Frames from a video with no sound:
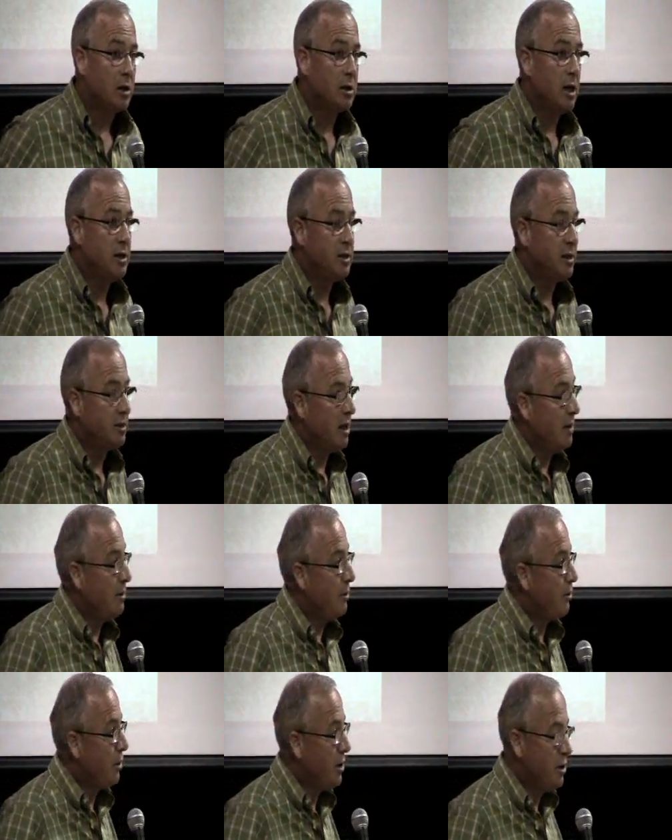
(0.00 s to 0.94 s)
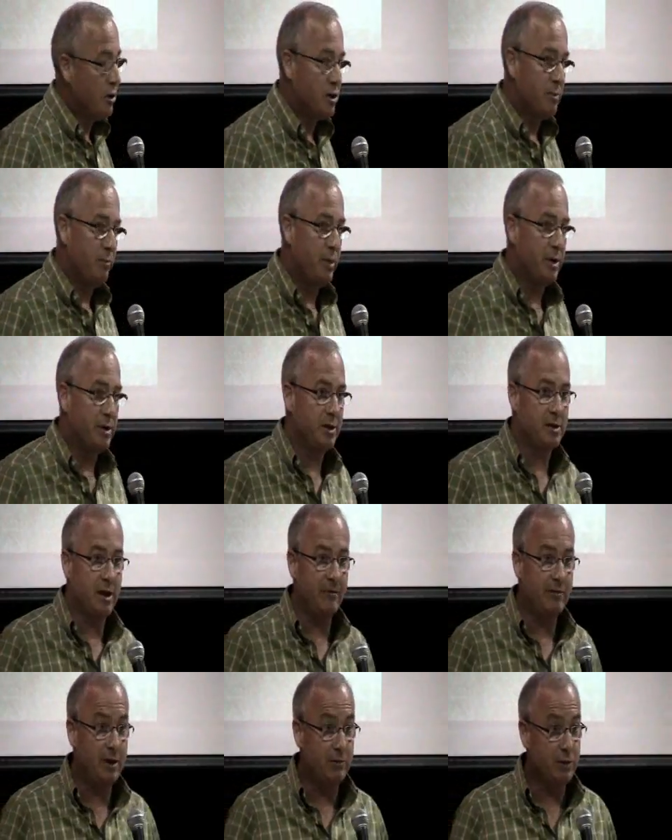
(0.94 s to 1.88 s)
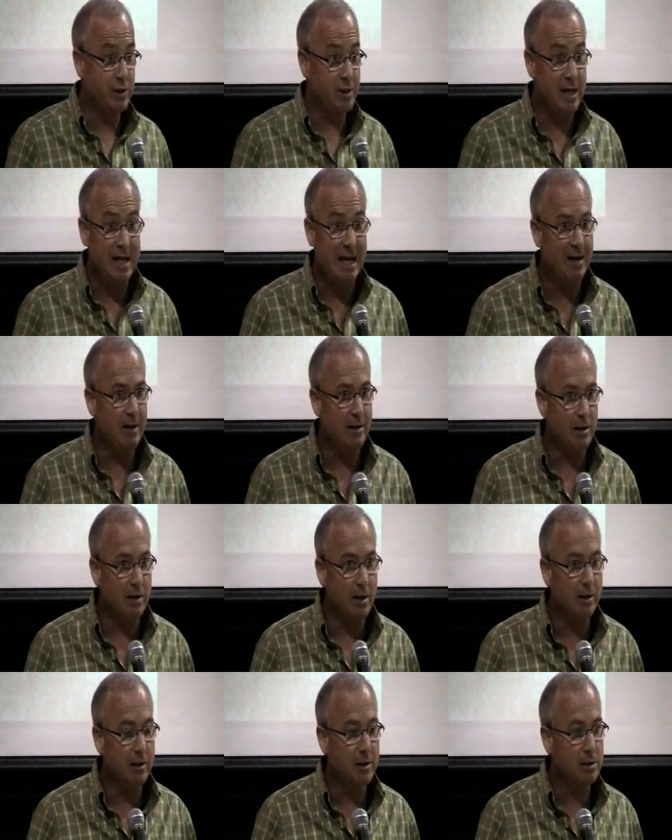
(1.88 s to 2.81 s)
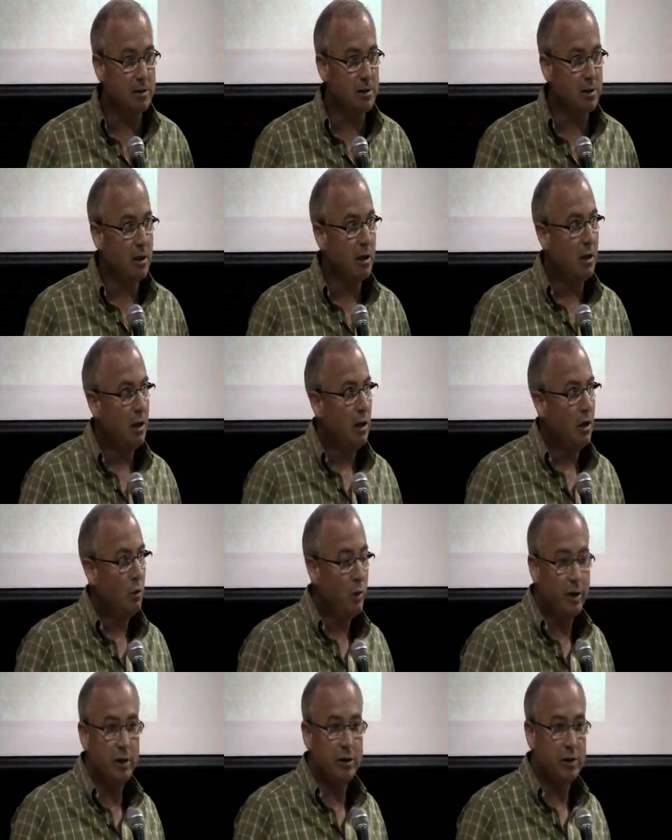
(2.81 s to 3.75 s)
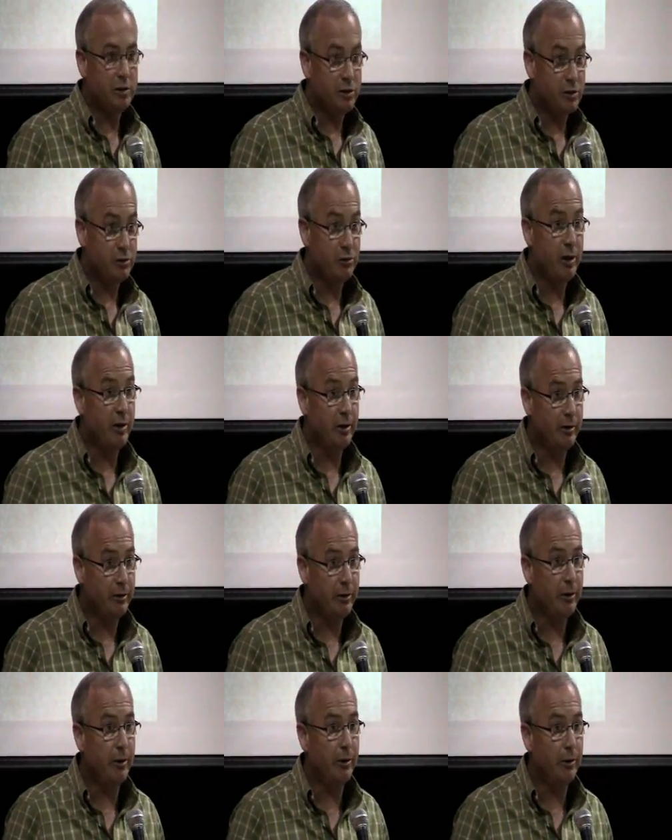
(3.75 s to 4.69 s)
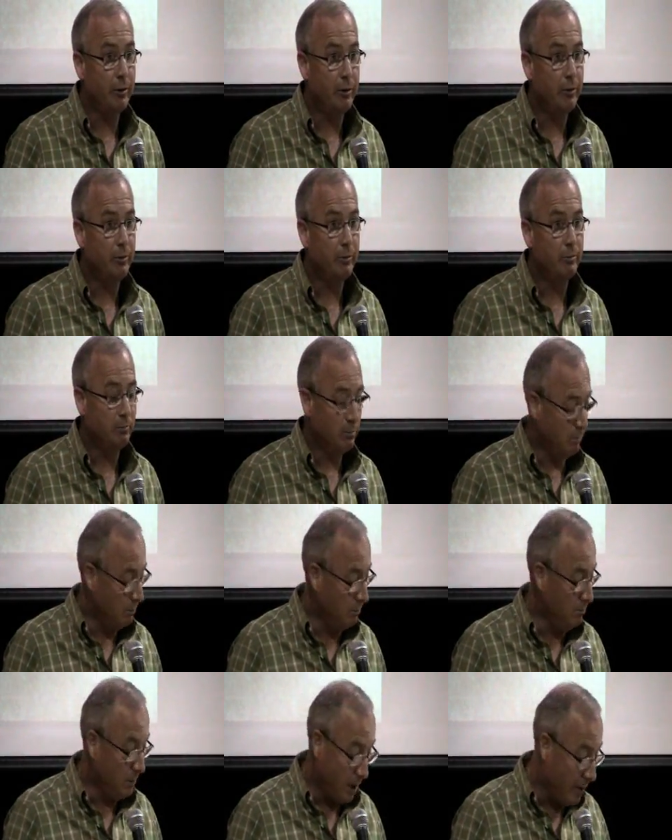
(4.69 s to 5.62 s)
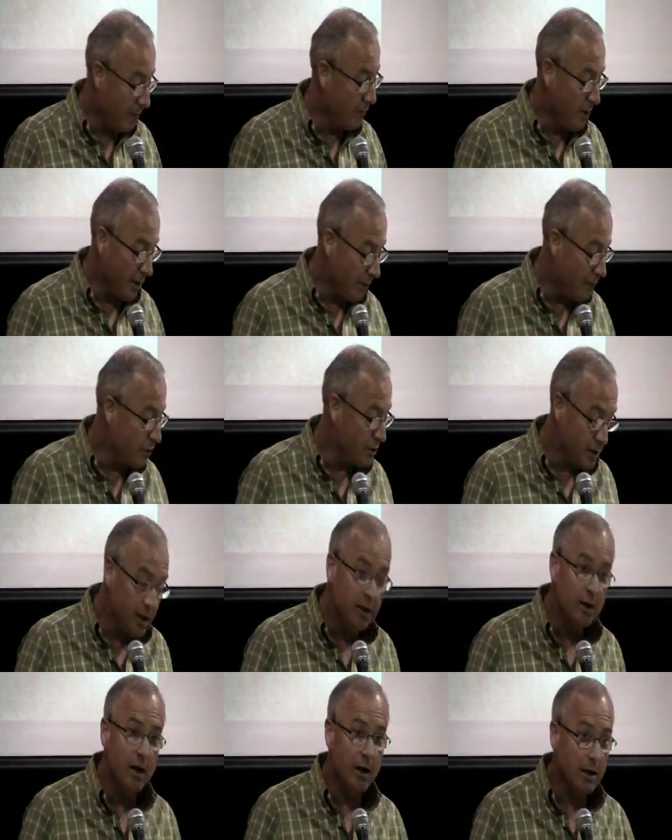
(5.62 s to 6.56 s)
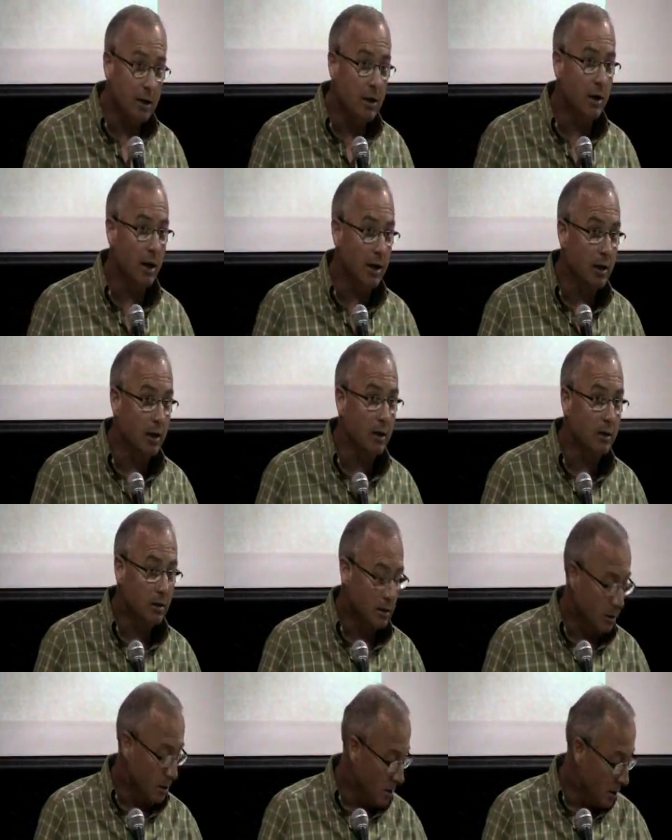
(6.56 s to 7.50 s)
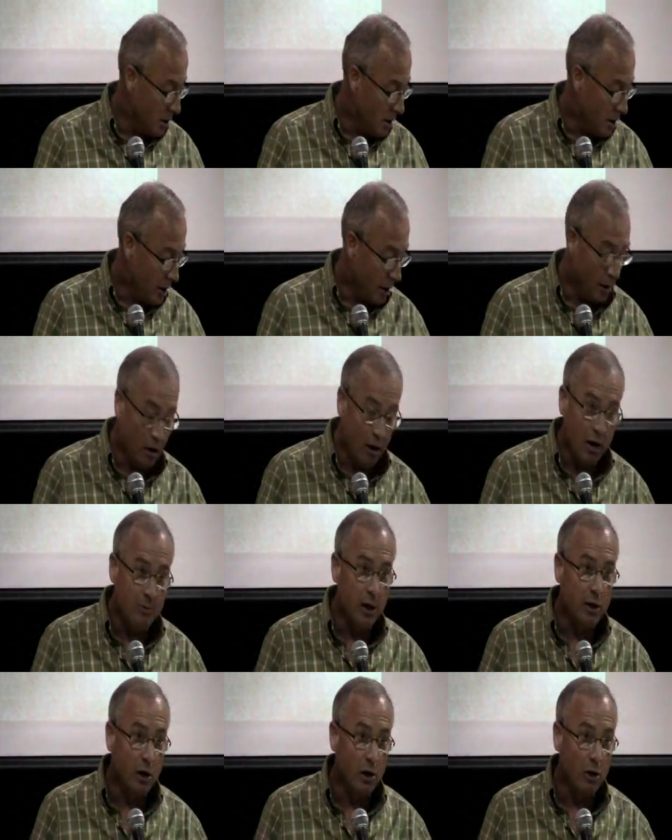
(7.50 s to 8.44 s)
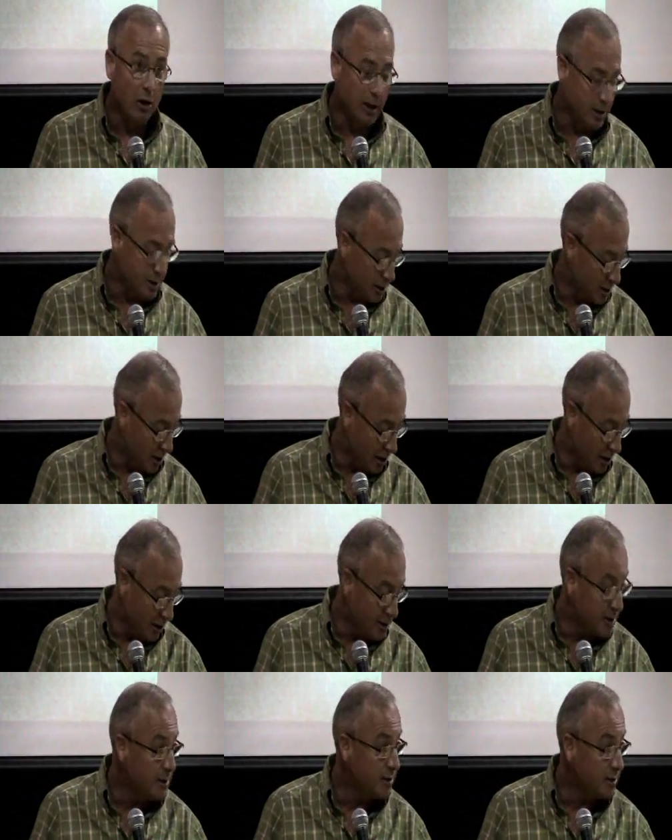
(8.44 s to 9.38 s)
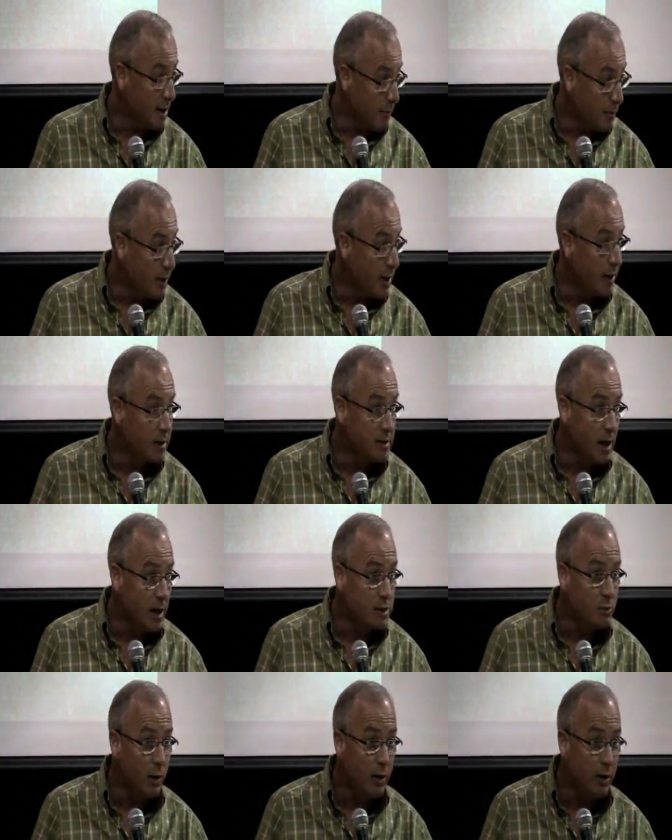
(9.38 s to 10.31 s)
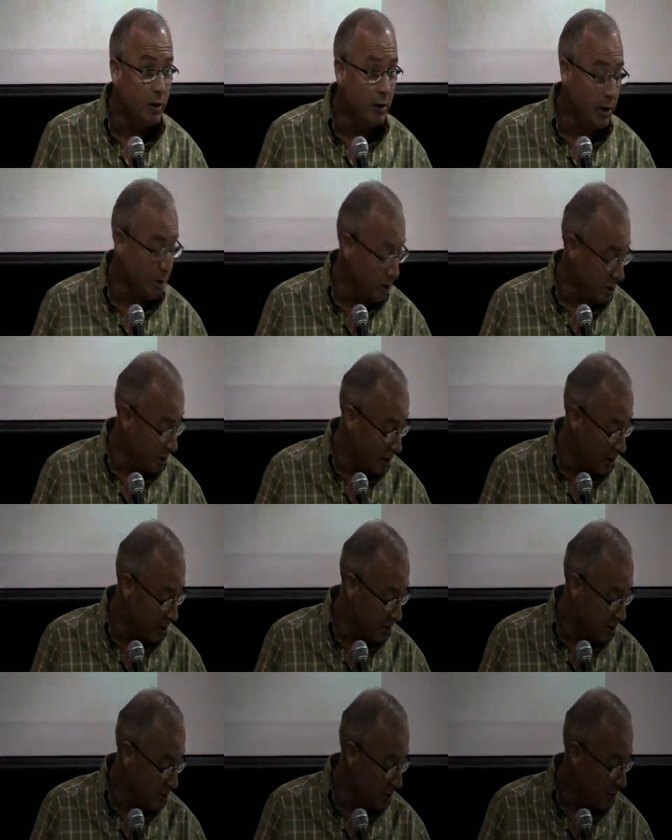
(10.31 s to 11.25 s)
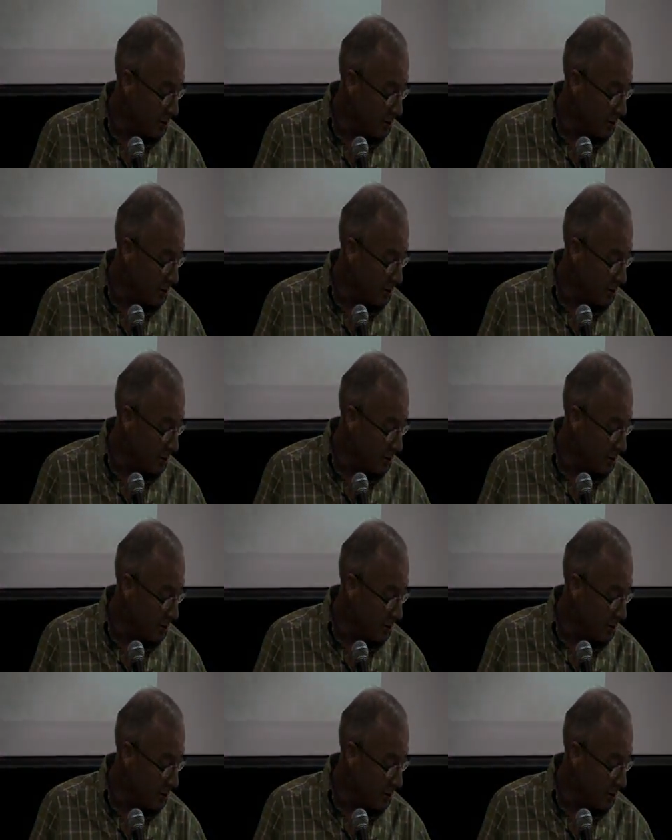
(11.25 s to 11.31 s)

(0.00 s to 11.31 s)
Because I says, I'm 30 years in business, I've never seen anything like this wind industry in Ontario. I've never seen anything like it. And a lot of my colleagues are starting to see the same thing, and that's why they're here tonight,